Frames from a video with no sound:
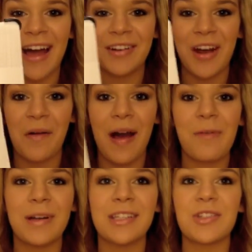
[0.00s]
I don't know.
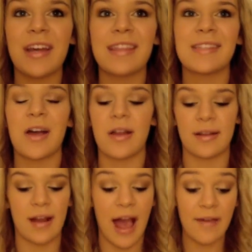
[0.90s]
I want to try these on,
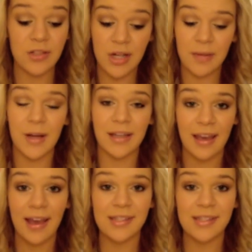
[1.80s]
and I haven't tried them on yet.